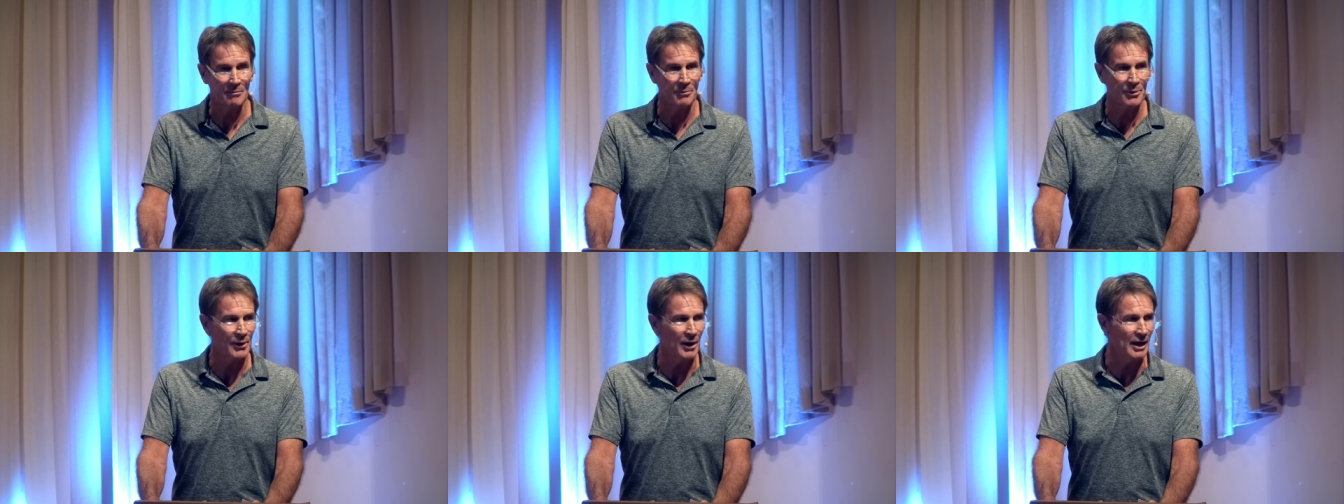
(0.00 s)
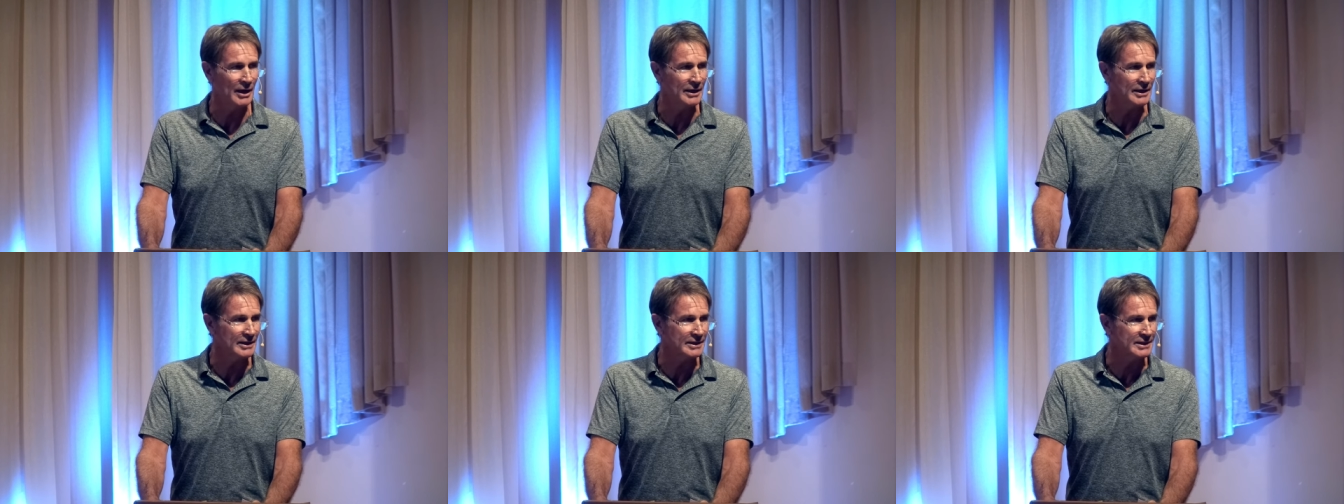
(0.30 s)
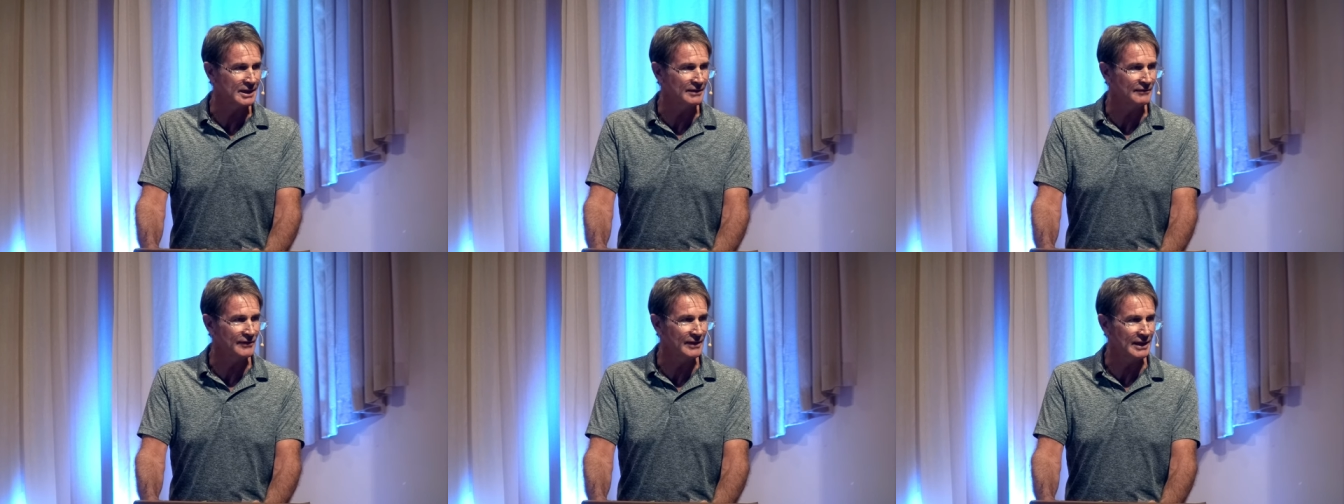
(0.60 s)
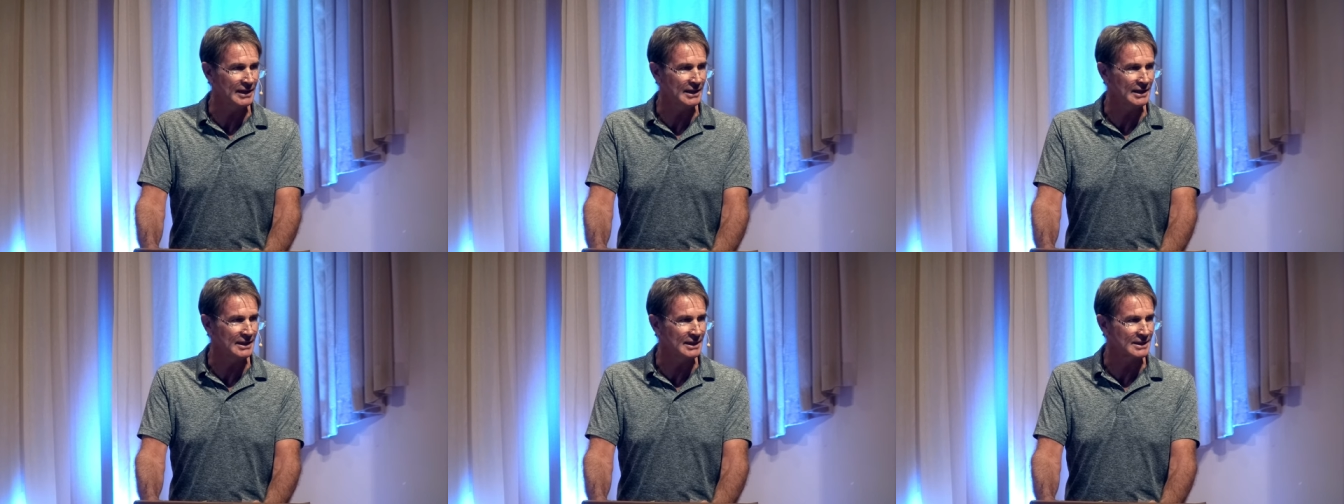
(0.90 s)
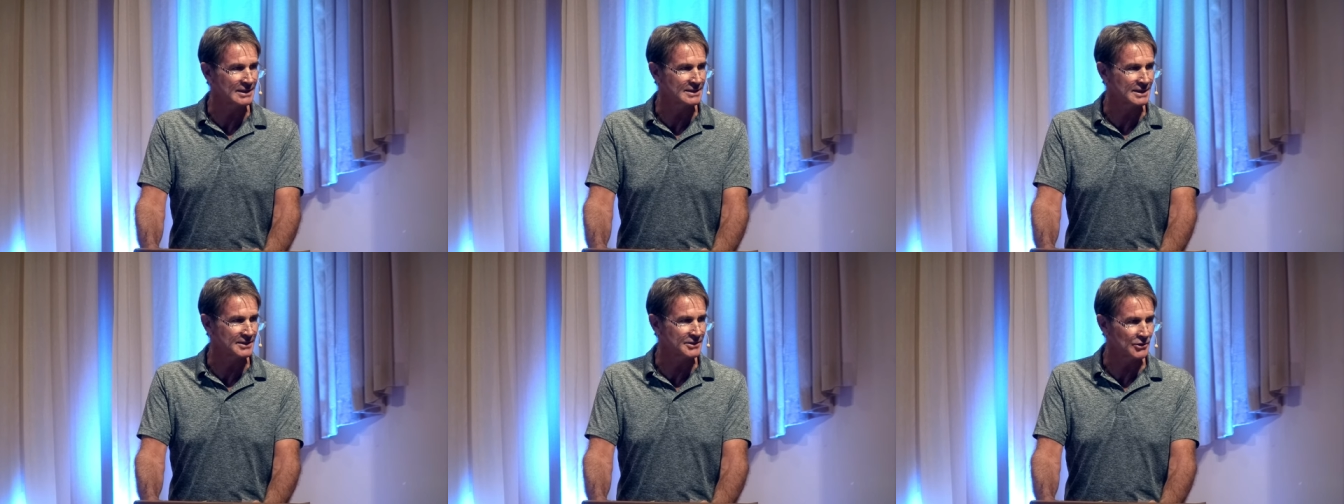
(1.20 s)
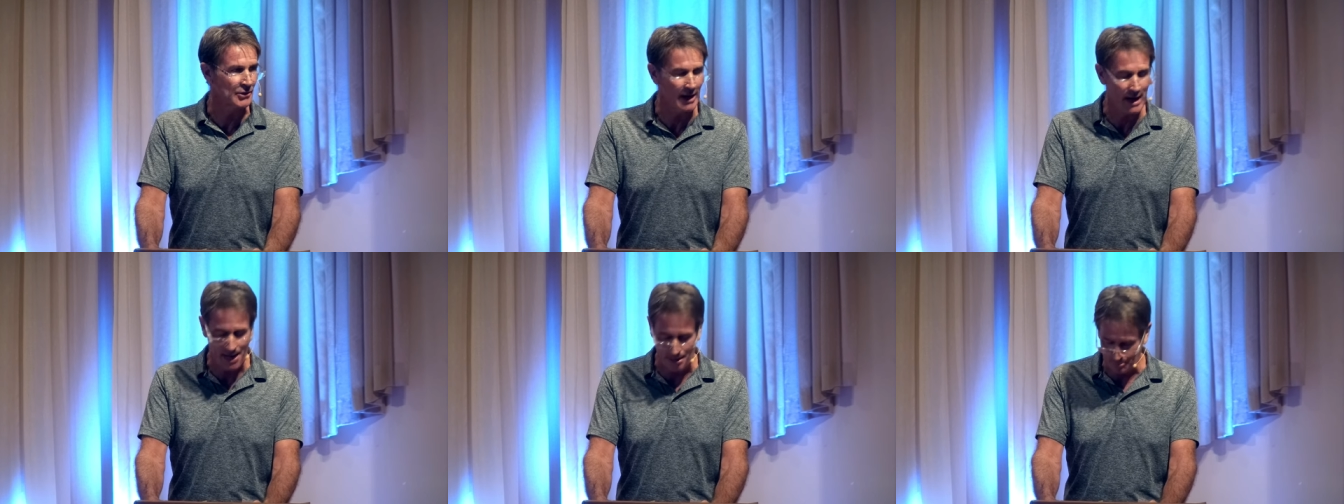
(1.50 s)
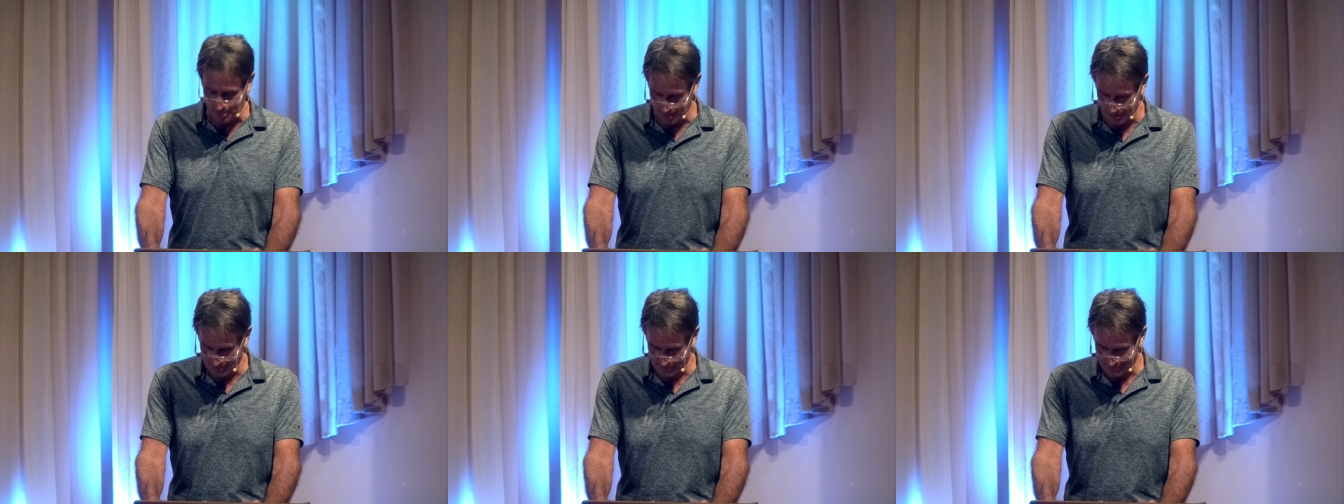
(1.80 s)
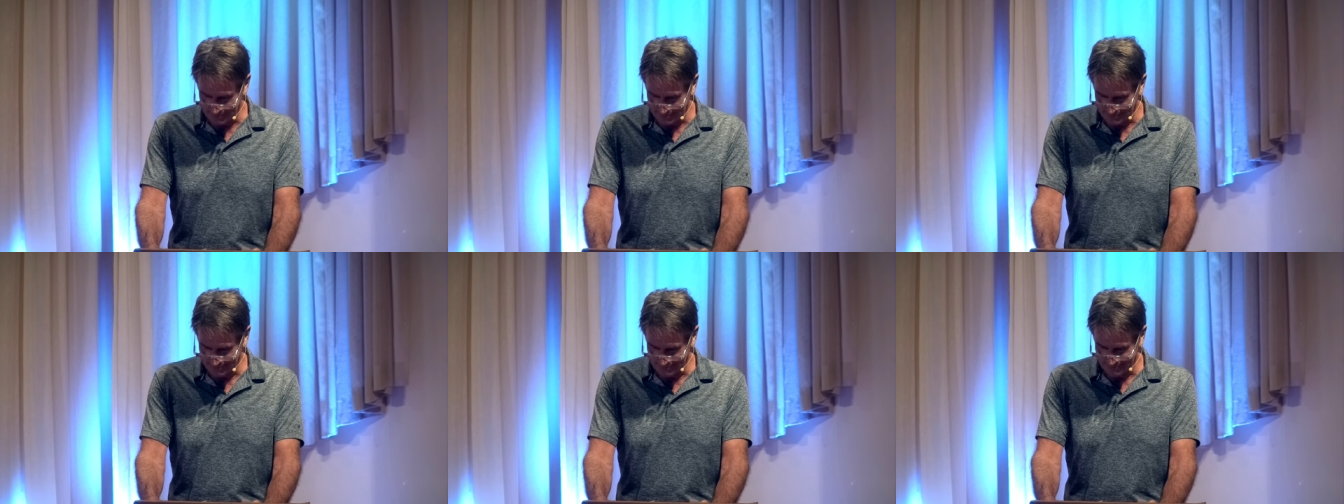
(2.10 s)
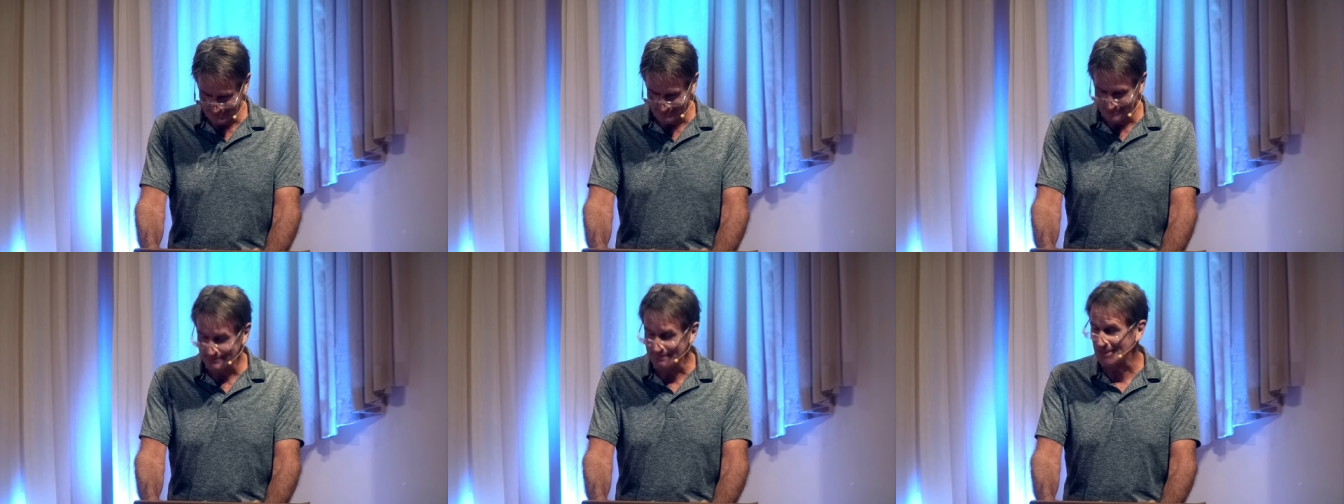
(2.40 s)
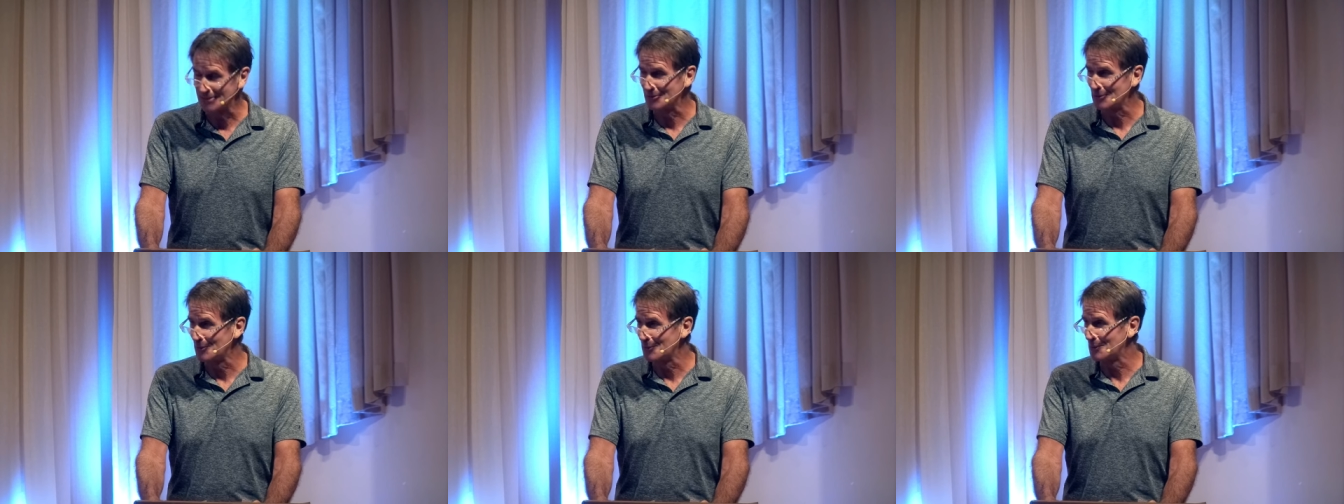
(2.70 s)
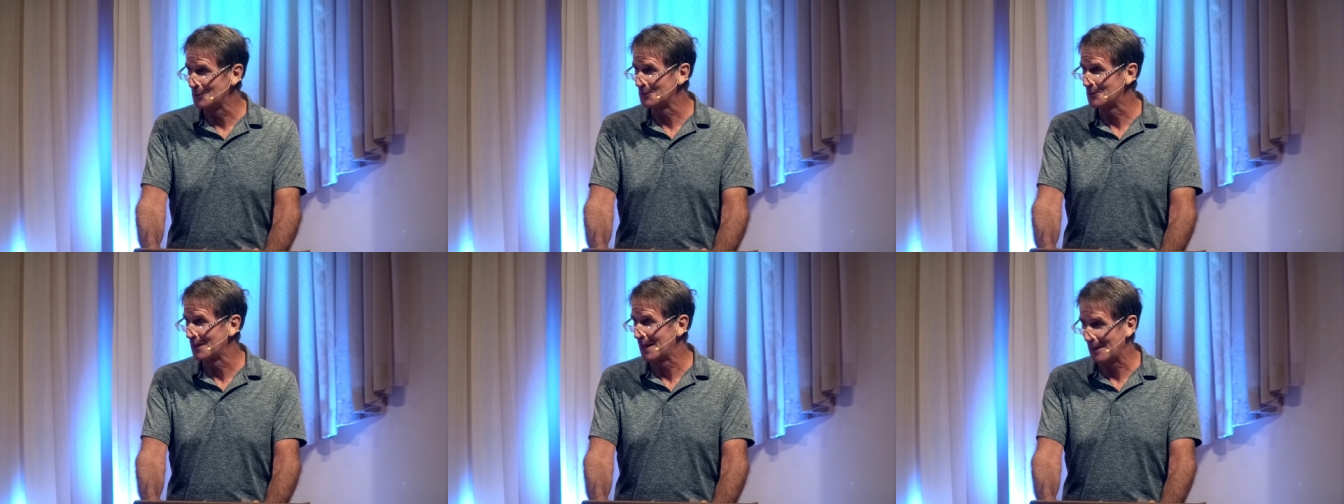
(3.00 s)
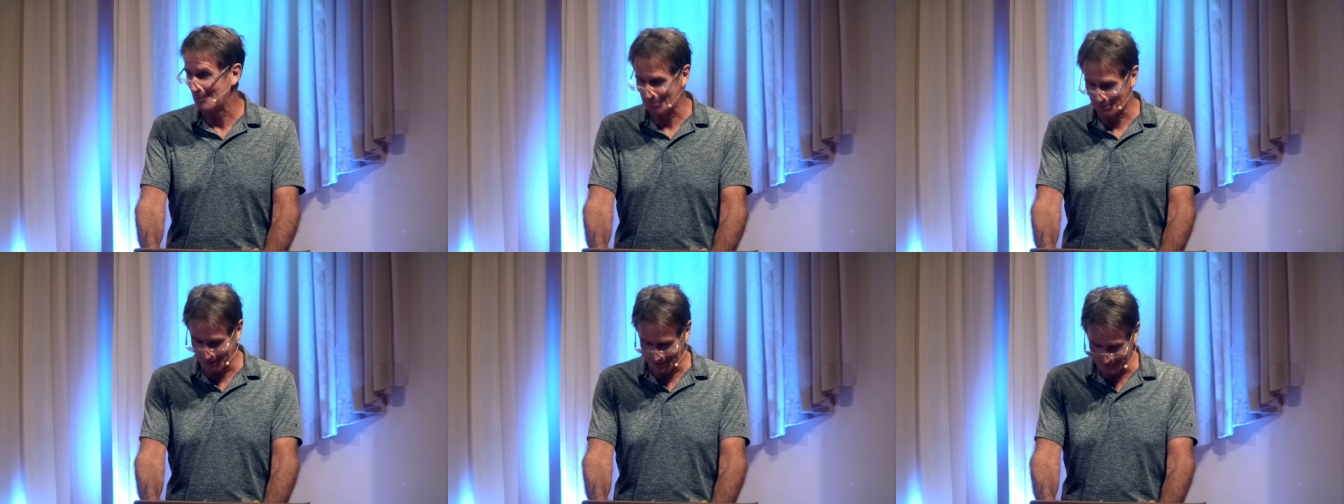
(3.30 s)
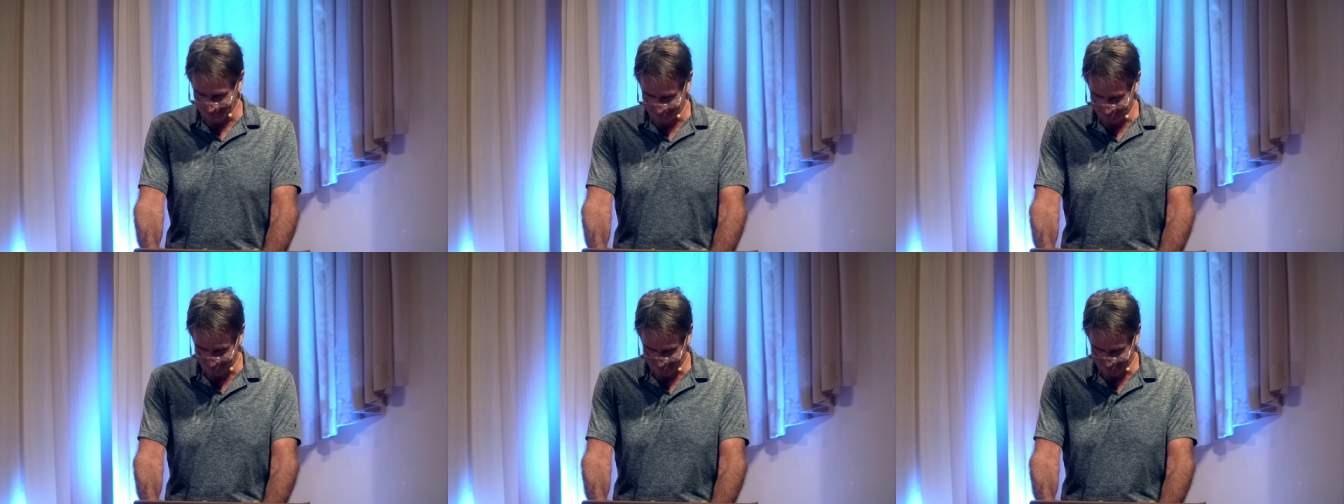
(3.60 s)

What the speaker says: Productivity is a trap. That's a whole chapter.